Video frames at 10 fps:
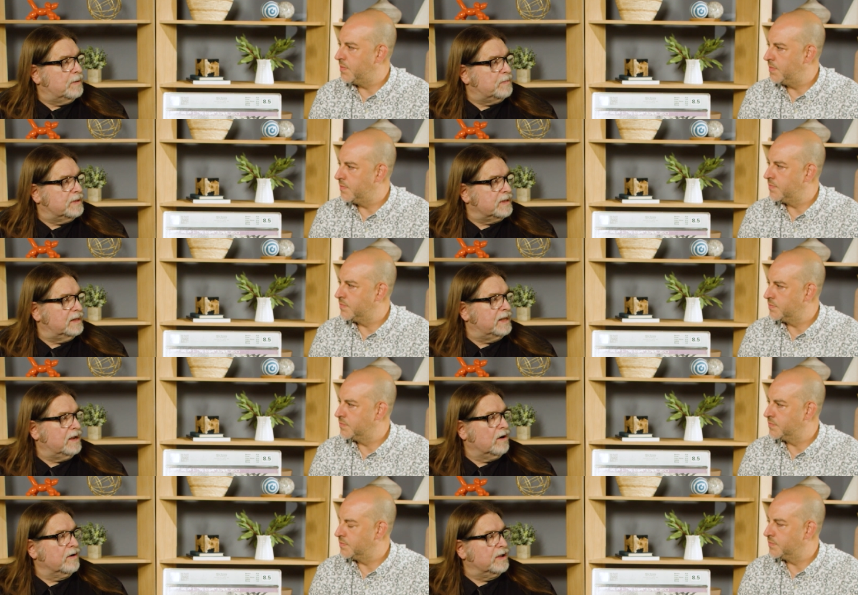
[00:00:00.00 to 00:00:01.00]
Speaker 1: up with. I'll let
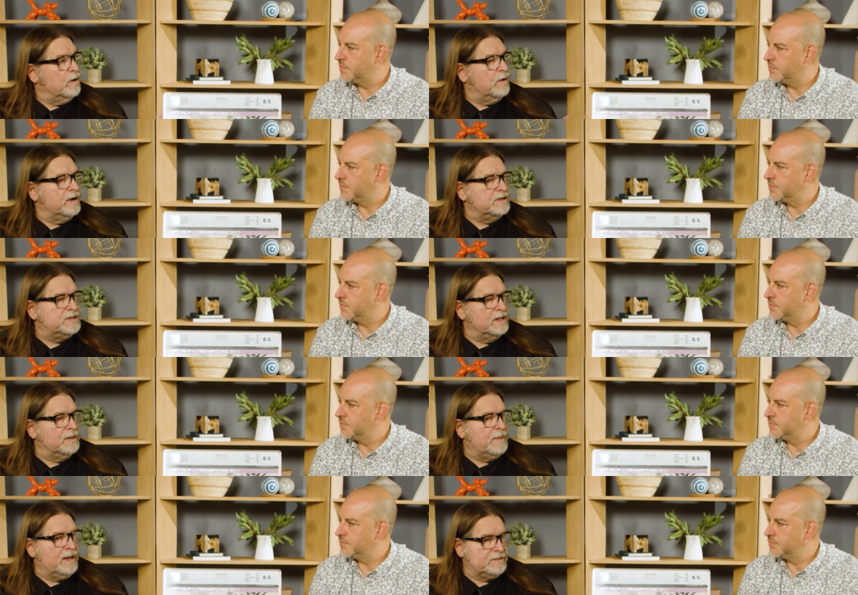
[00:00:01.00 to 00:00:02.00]
Ari go on and tell
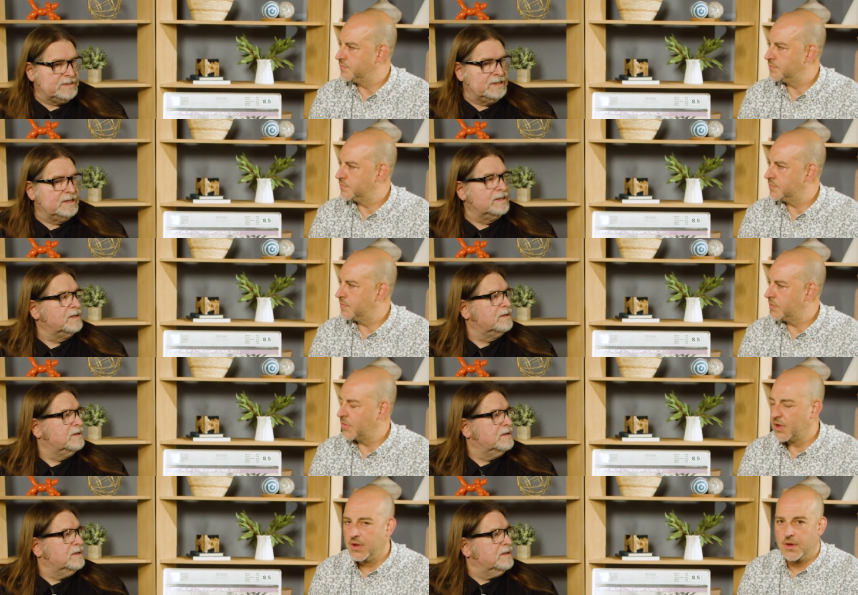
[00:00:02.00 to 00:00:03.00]
about uh,
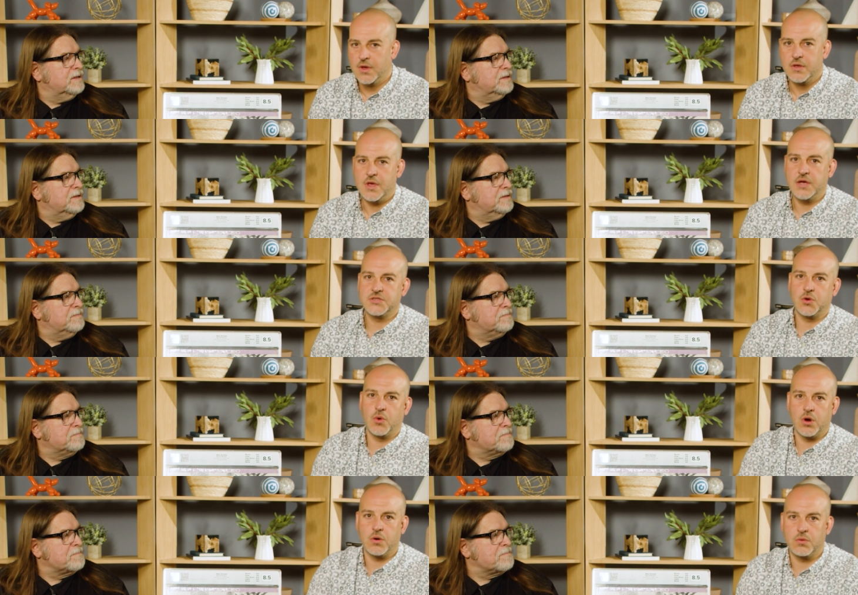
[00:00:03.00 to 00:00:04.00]
Speaker 2: yeah, so
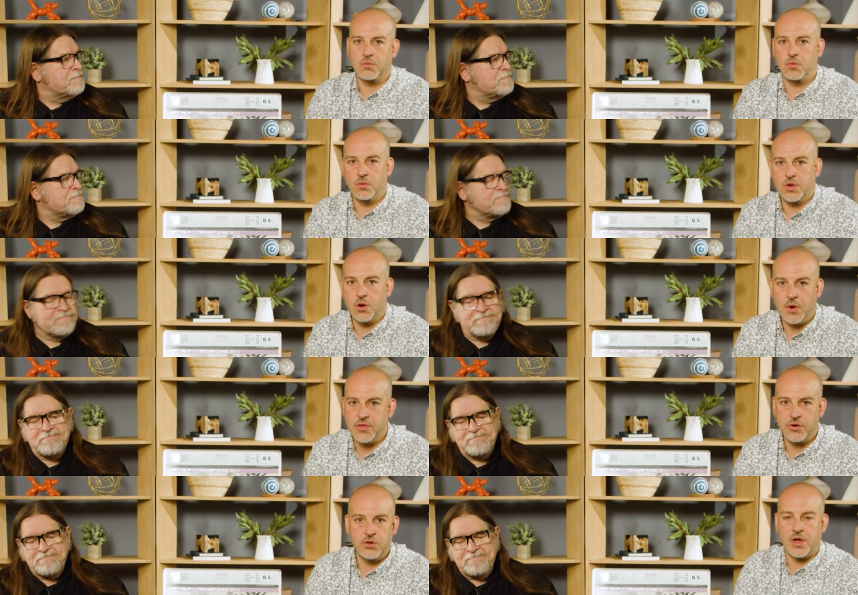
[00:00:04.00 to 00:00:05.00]
we're, you know,
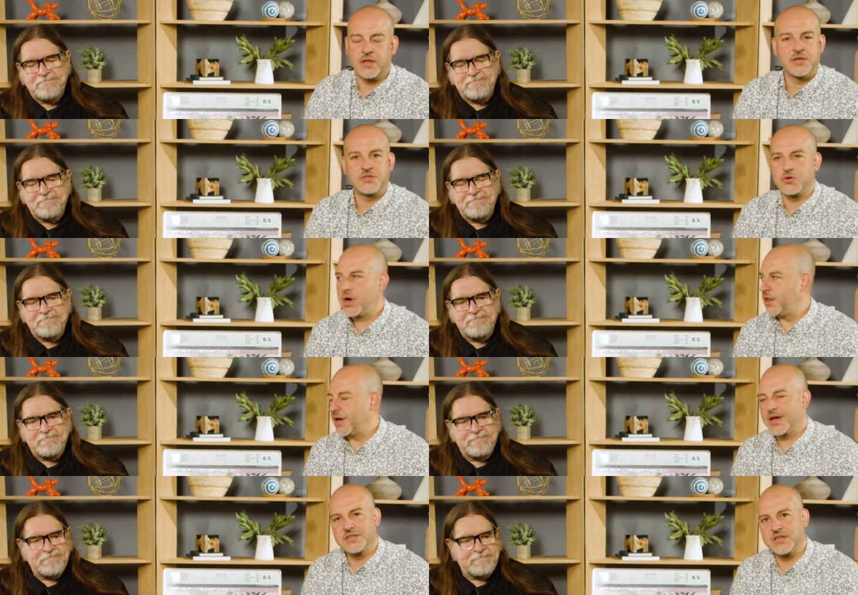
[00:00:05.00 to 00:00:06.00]
whether you like this or not,
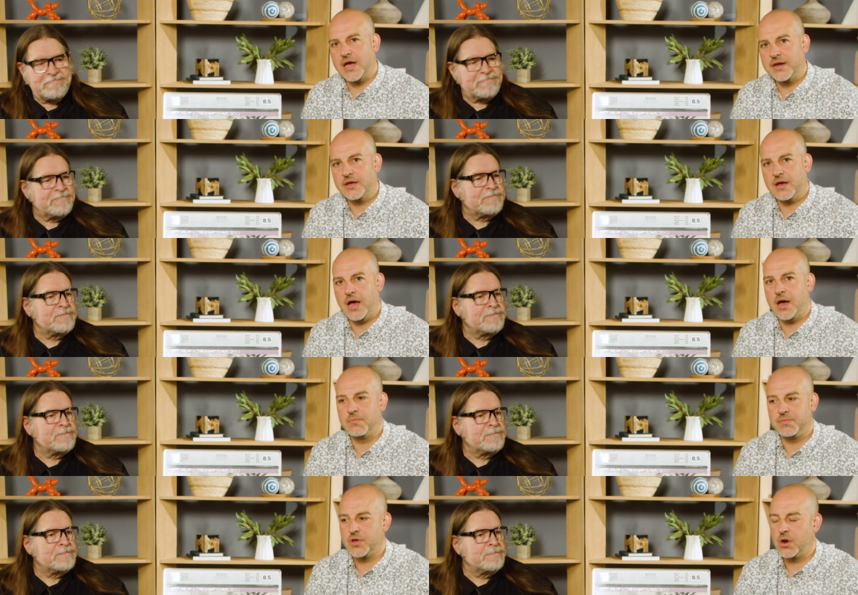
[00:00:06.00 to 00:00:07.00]
like I said,
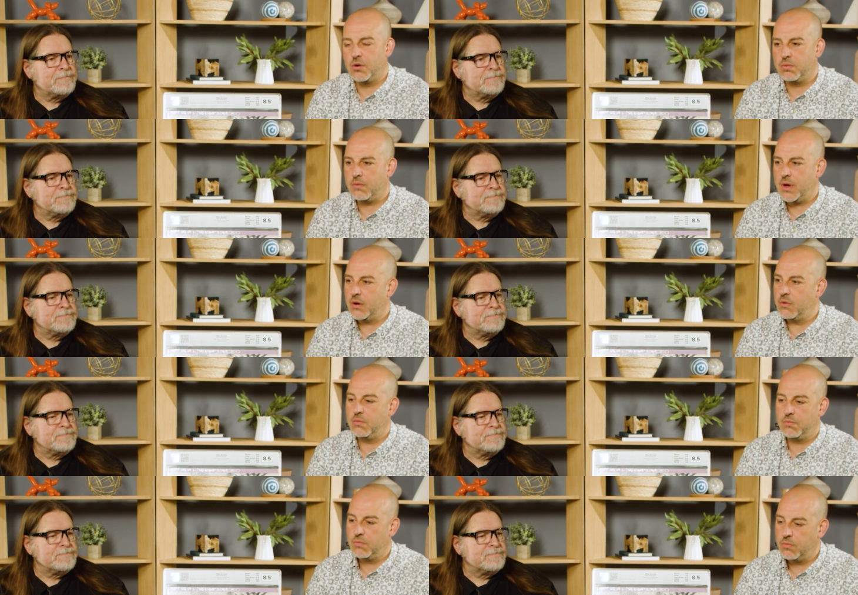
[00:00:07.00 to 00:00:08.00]
um, you know,
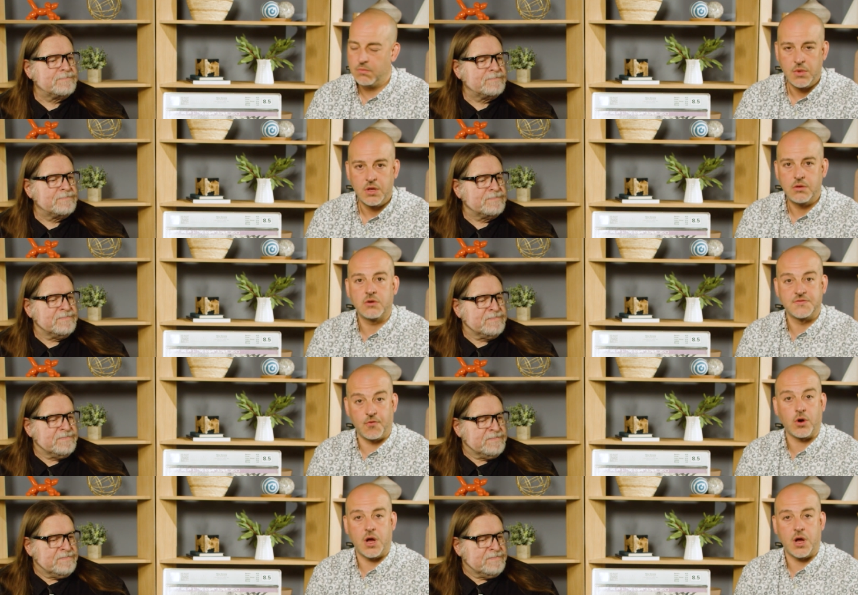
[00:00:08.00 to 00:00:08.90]
there's four